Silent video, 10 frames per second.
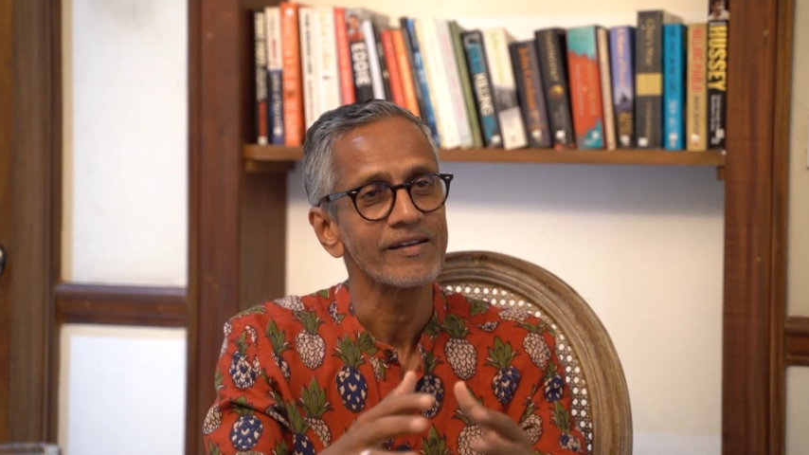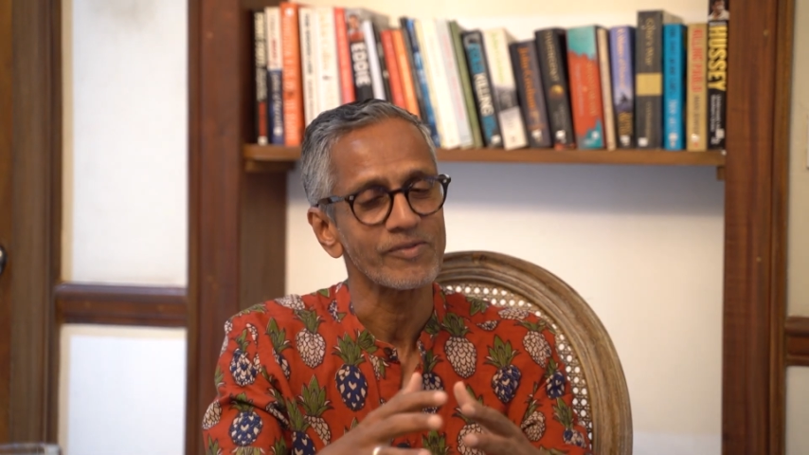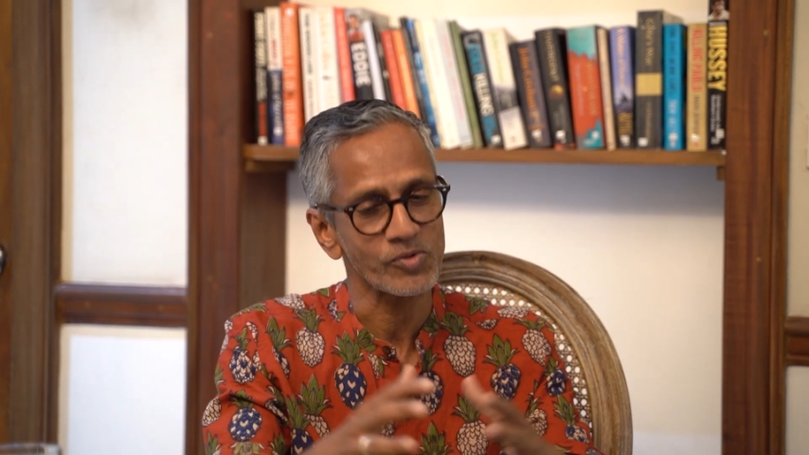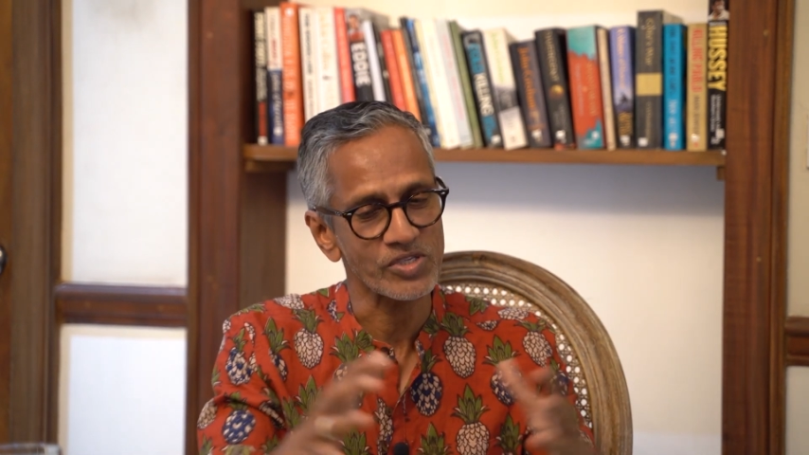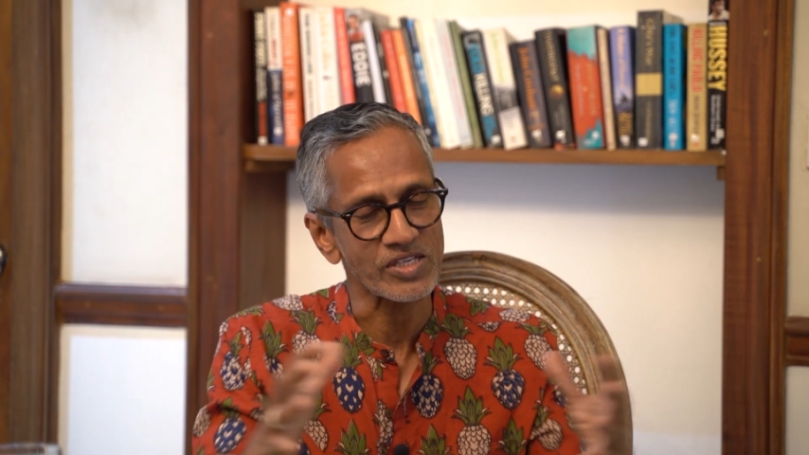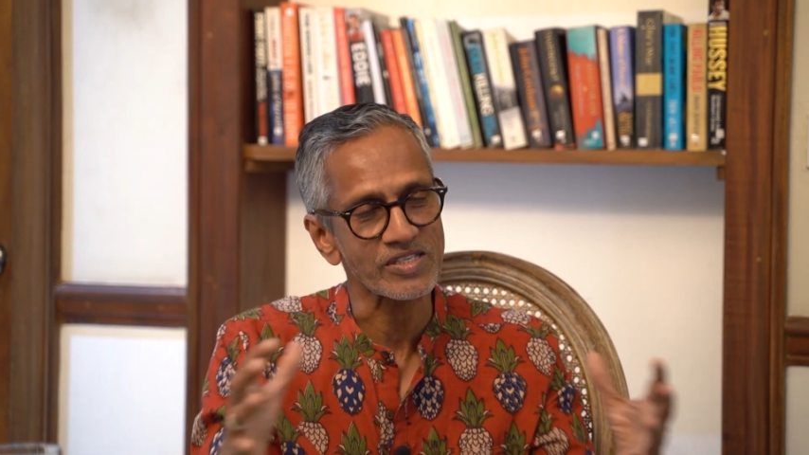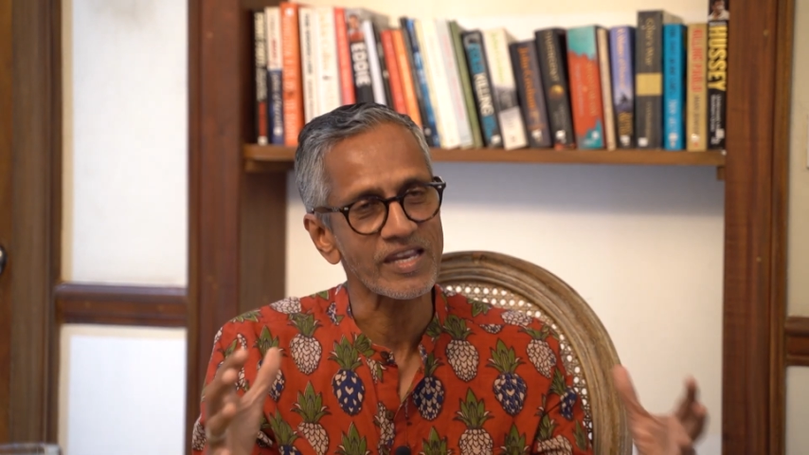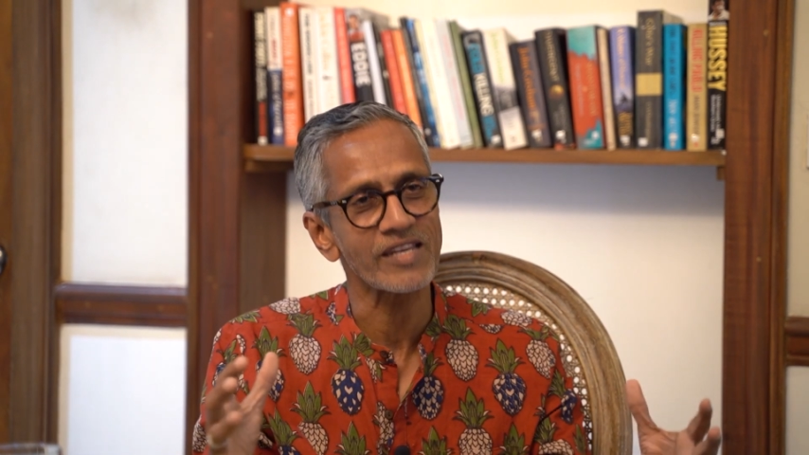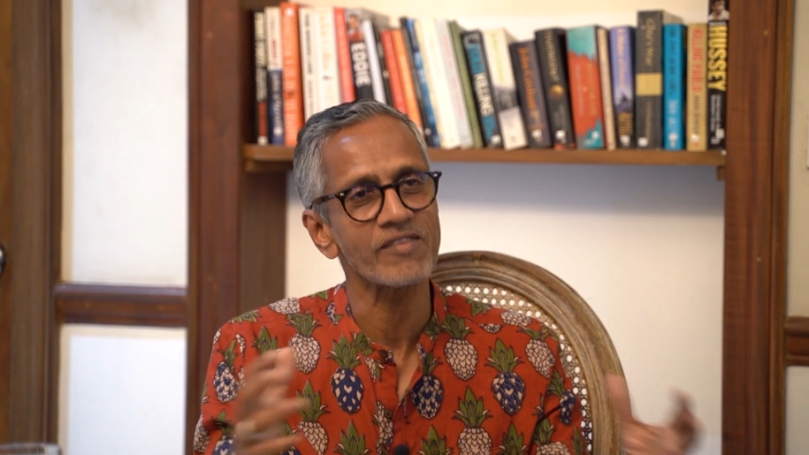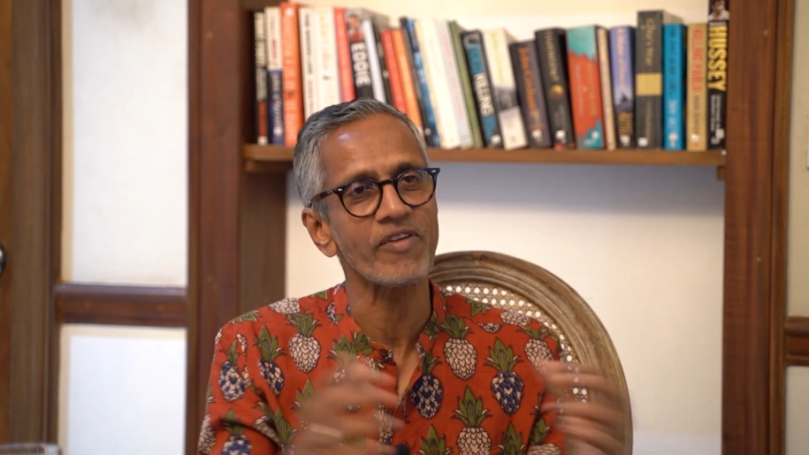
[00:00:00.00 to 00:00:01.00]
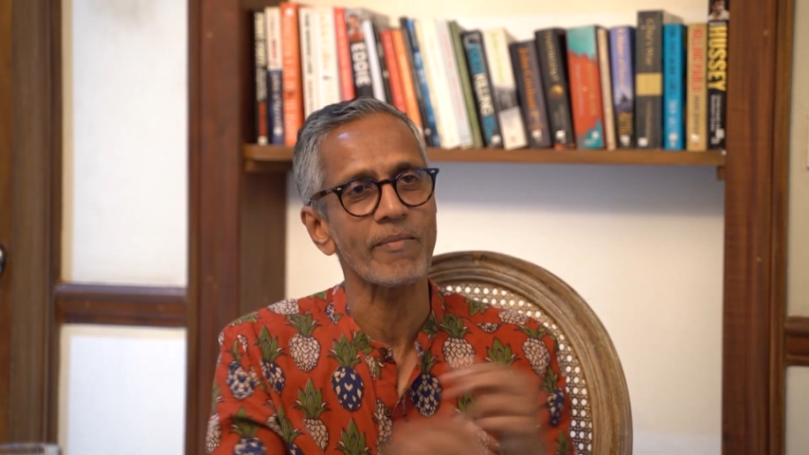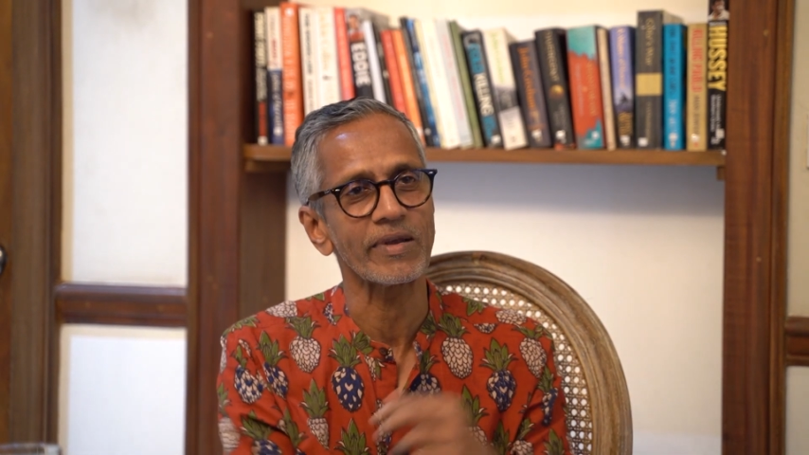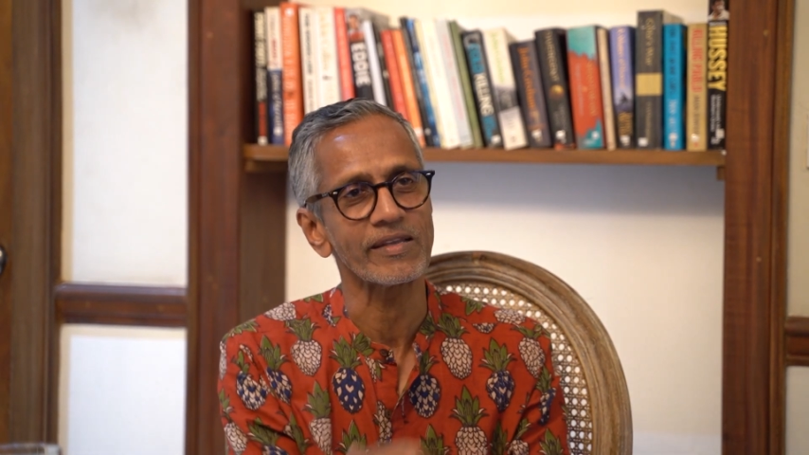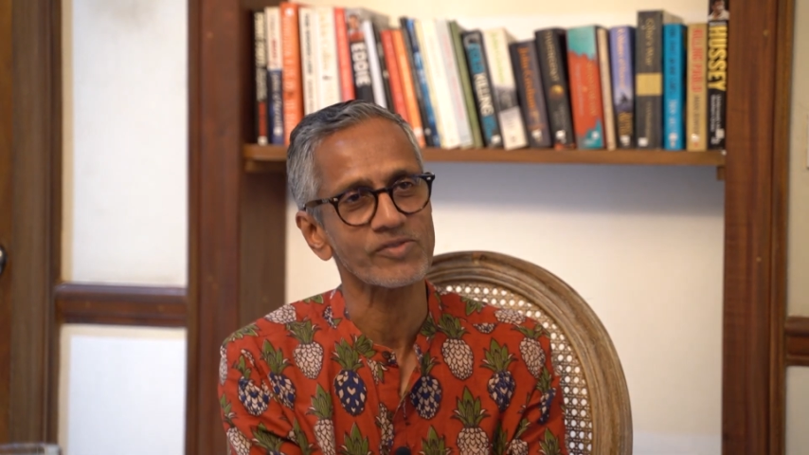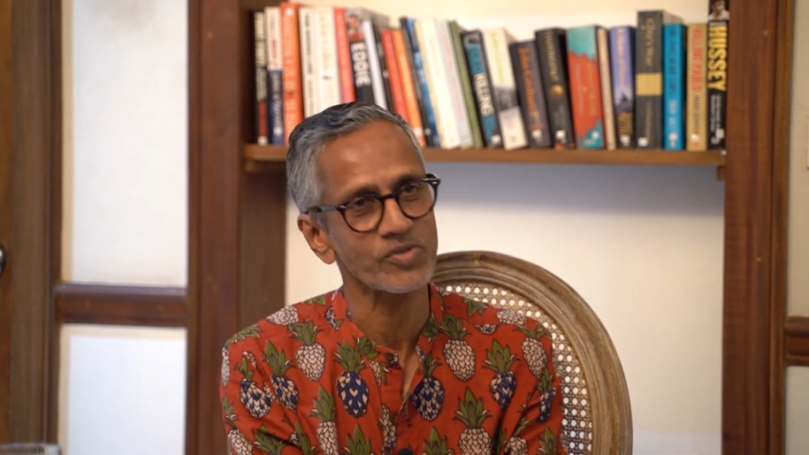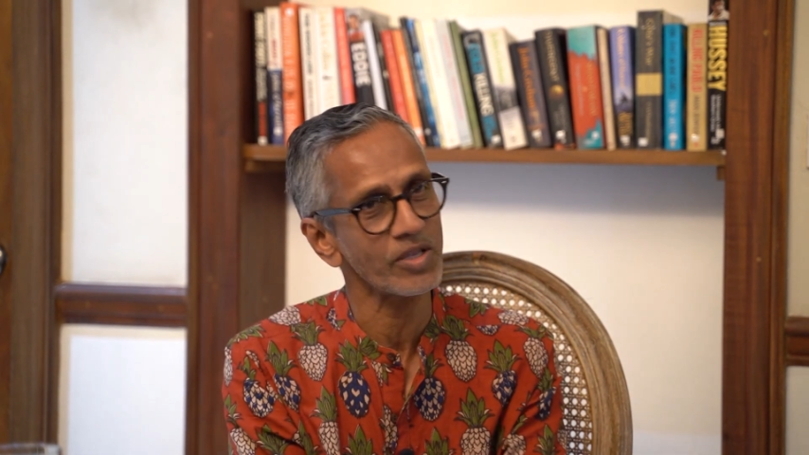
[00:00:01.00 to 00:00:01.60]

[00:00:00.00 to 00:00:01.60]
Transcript: to sustain the family. So